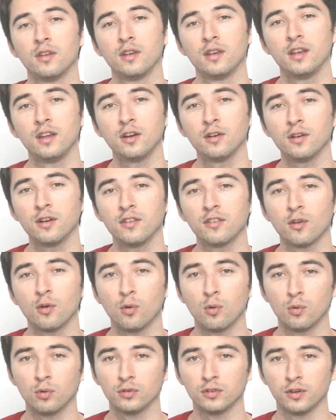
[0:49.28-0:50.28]
Here is a
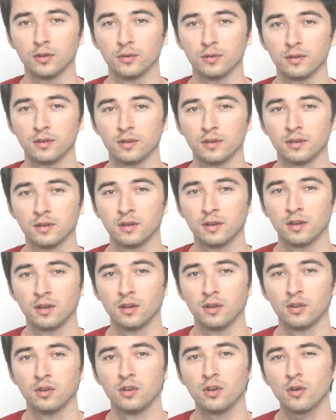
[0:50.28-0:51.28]
whole note.
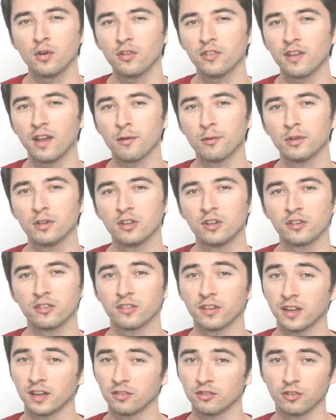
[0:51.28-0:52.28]
Notice how it
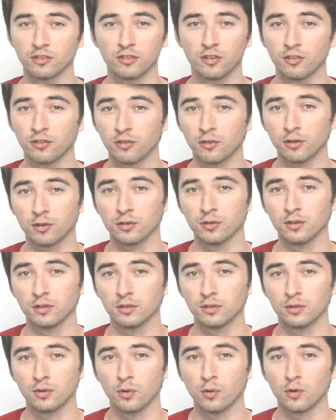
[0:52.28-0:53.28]
looks like just a
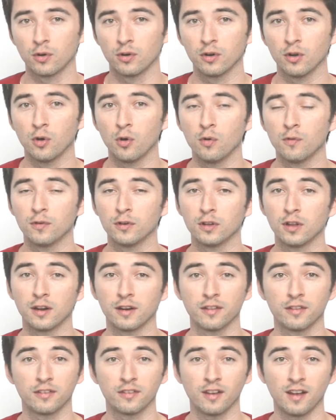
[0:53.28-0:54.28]
circle or an oval on
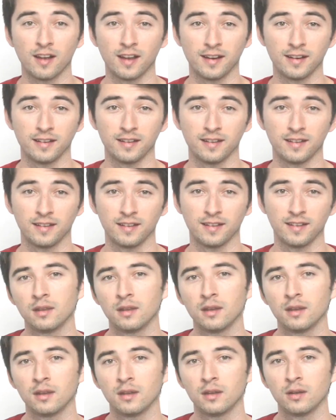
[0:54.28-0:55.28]
its side.
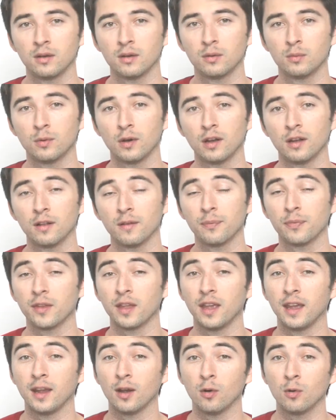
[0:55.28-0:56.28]
Well,
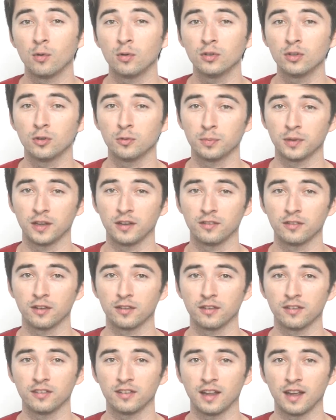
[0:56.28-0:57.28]
a whole note placed on
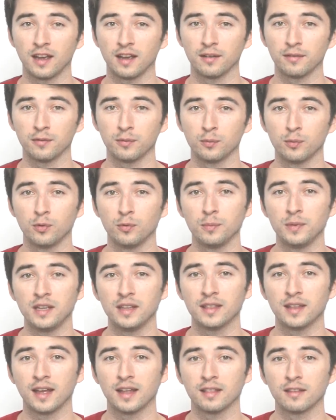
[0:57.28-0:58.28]
the staff will
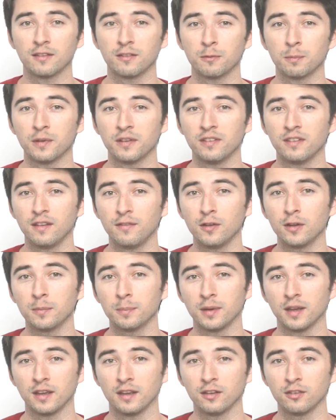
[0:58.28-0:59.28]
mean that the specific
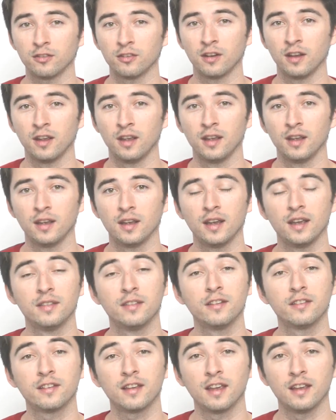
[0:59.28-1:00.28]
pitch, in
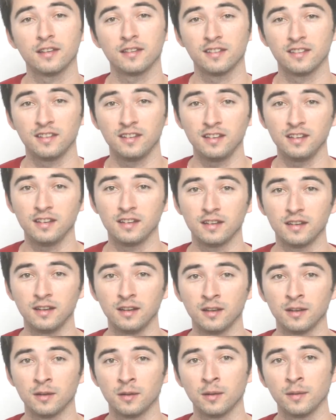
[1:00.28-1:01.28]
this case D,
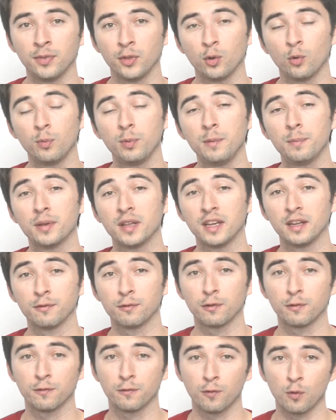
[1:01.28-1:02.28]
will be played
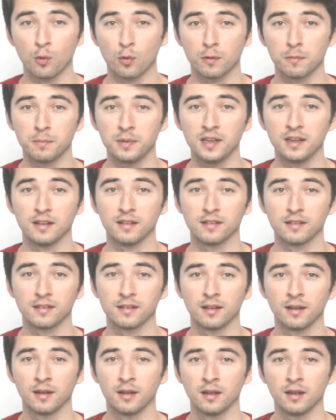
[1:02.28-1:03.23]
for 4 beats.